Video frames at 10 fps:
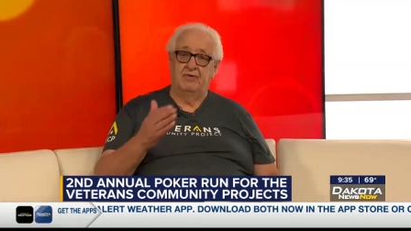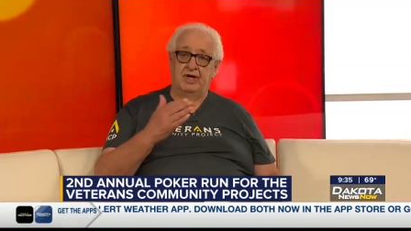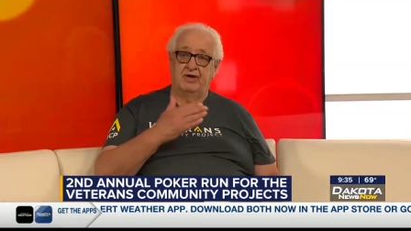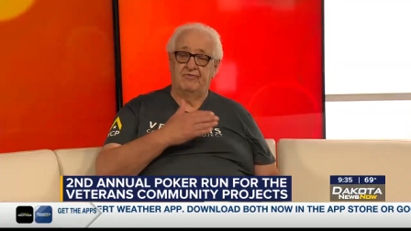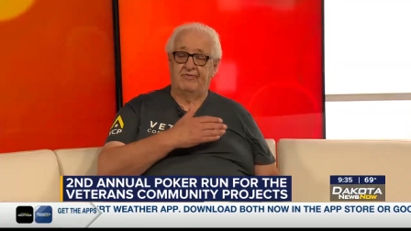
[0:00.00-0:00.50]
we
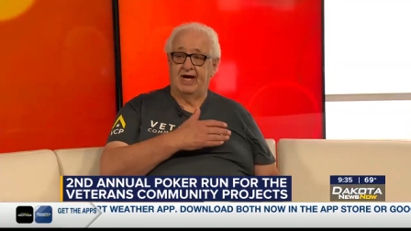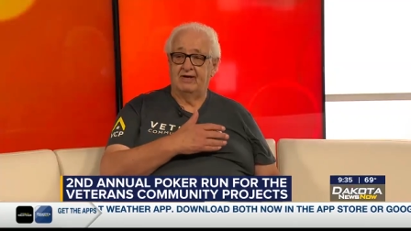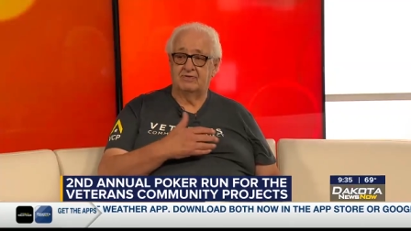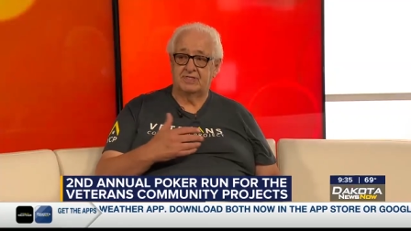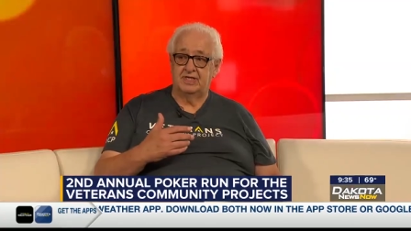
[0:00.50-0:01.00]
got
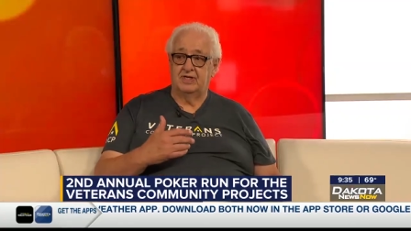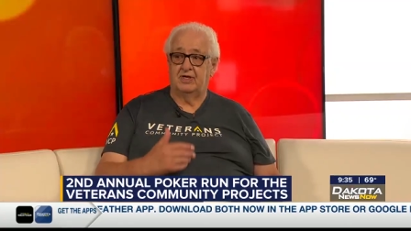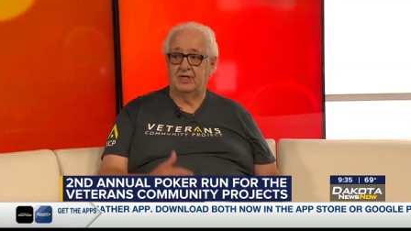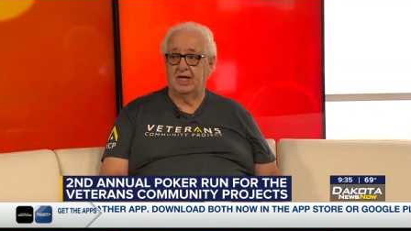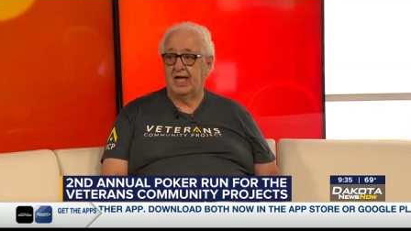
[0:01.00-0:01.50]
five sitting
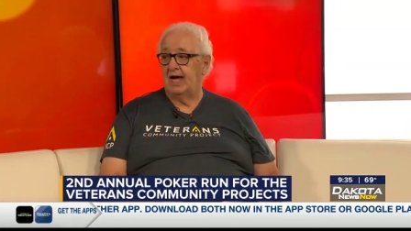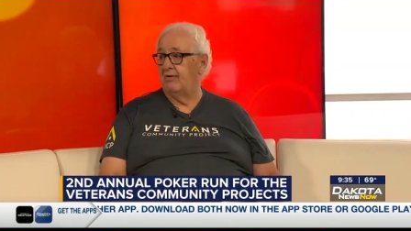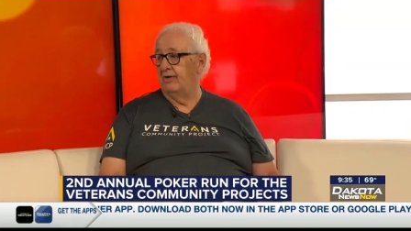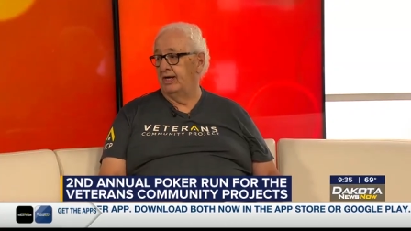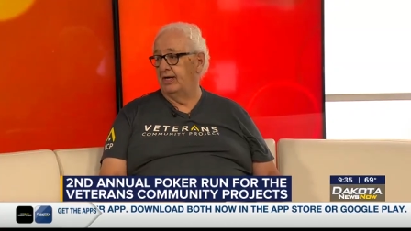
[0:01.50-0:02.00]
on the
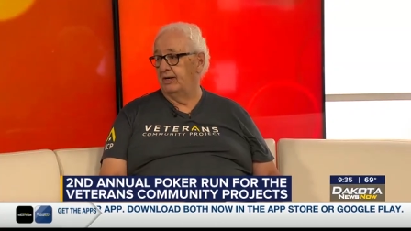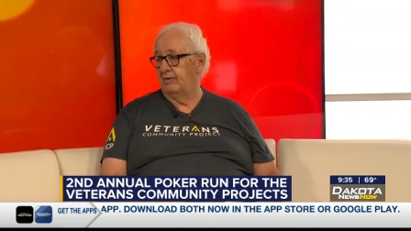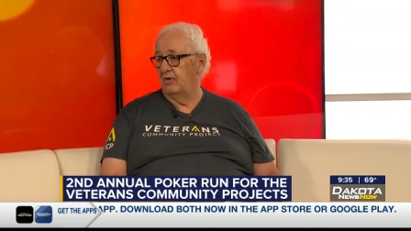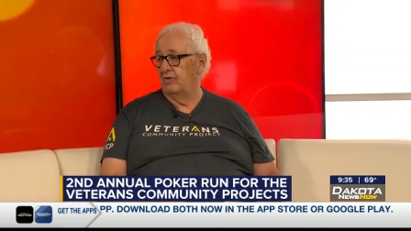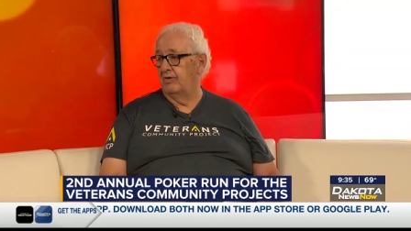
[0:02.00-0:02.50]
lot ready to
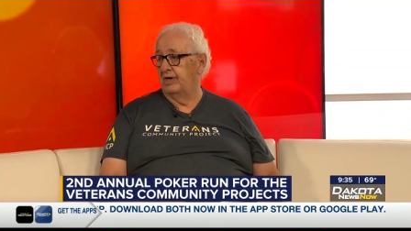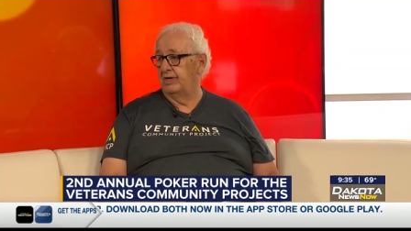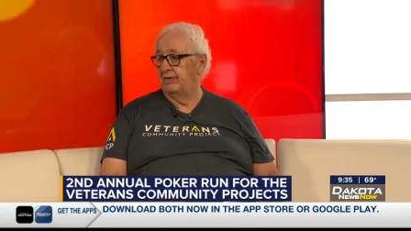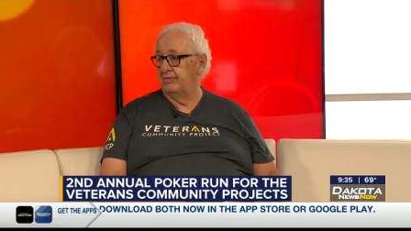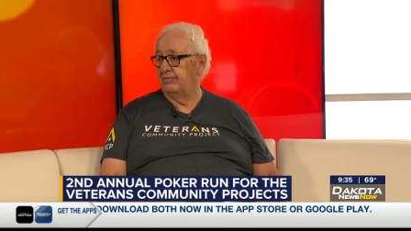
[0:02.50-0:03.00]
go on.